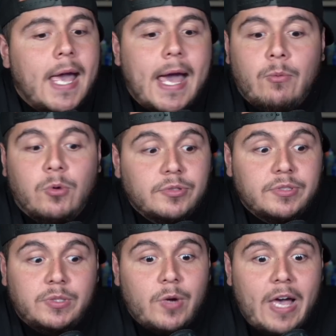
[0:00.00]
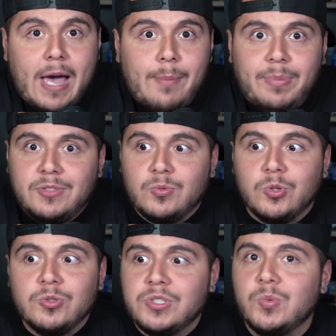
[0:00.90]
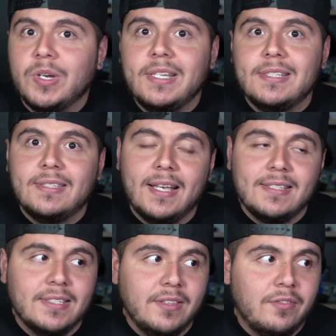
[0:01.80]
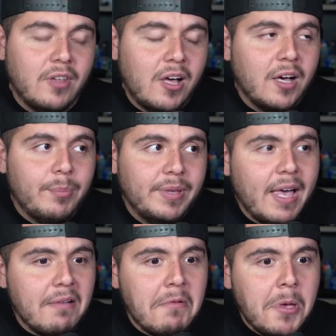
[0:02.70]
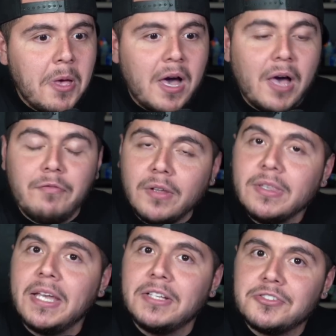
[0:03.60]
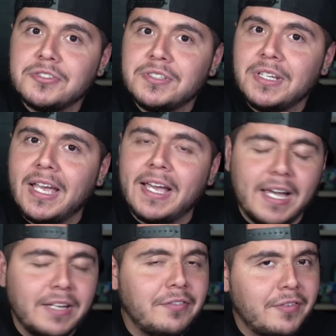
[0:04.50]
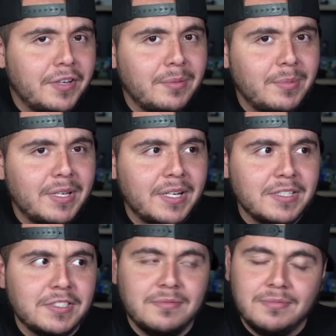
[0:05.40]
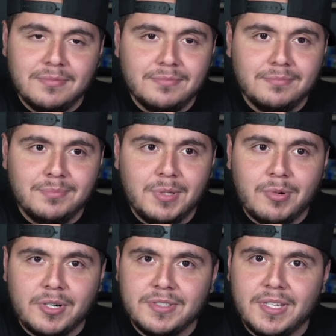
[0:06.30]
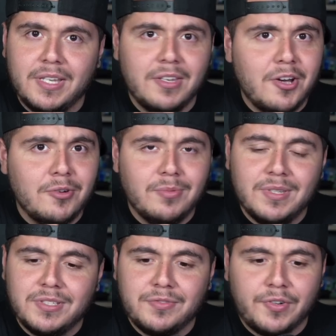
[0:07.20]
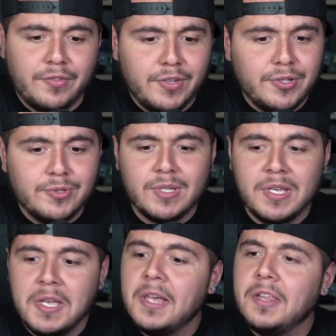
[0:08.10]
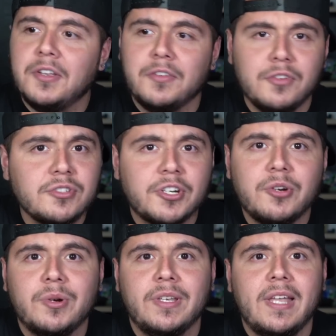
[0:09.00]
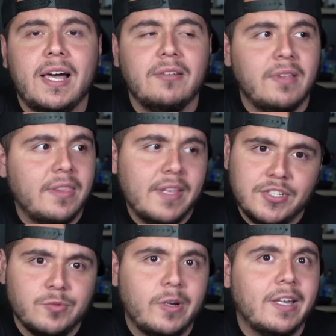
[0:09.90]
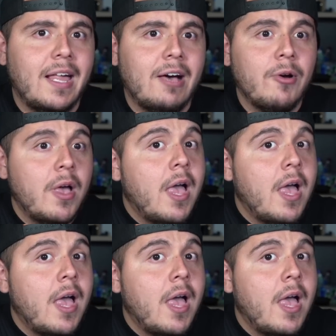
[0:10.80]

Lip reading: We'll see what happens. We'll see what he says in the vlog. But yeah, I found that interesting and kind of funny, because people are saying, yo, this is for views. Their views are going down and they just want clout.